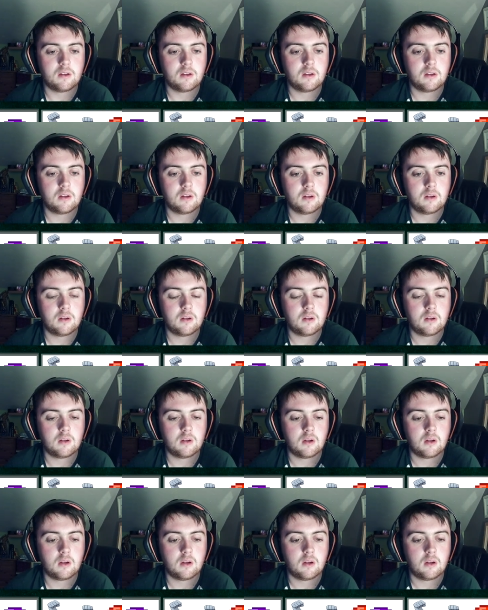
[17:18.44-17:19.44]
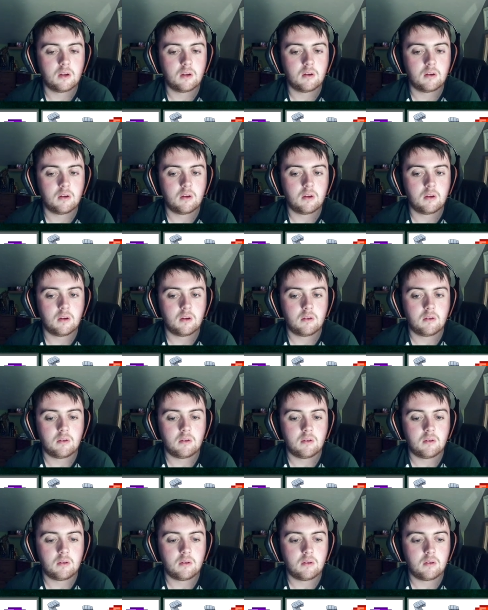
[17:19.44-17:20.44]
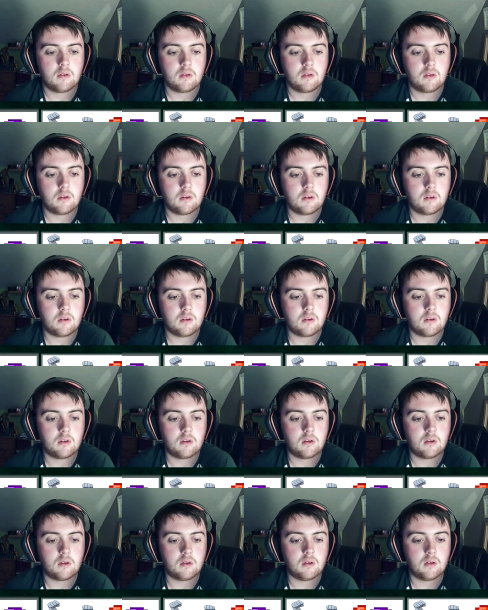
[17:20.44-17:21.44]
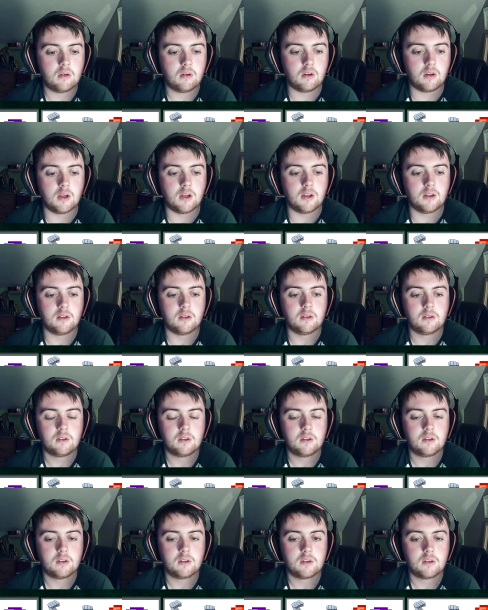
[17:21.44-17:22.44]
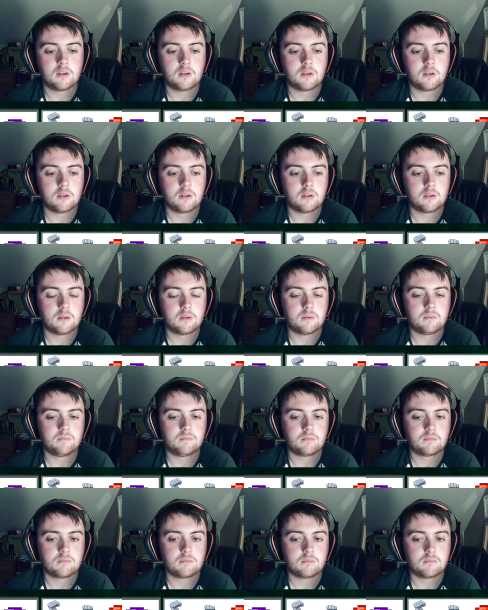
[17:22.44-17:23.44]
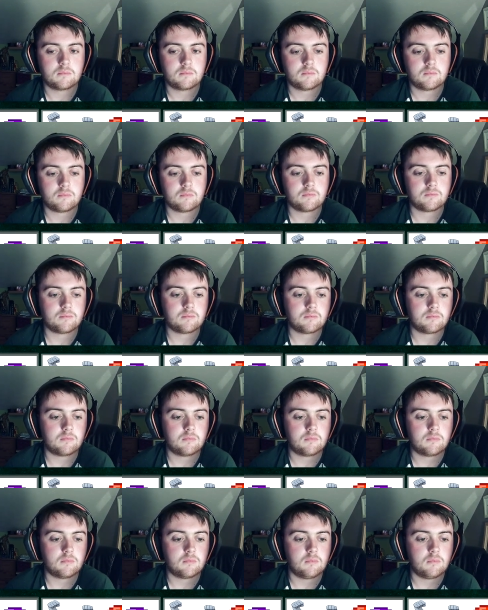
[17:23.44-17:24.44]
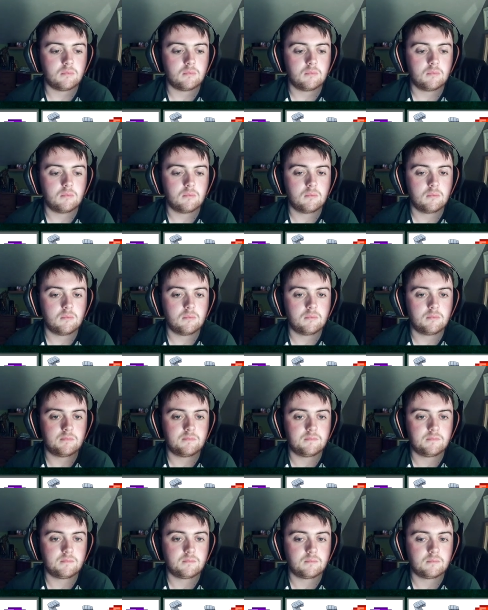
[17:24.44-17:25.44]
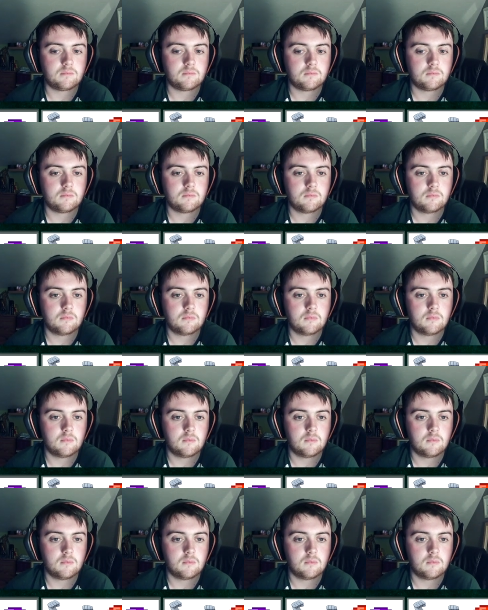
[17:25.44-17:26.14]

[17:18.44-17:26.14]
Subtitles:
(no one is talking)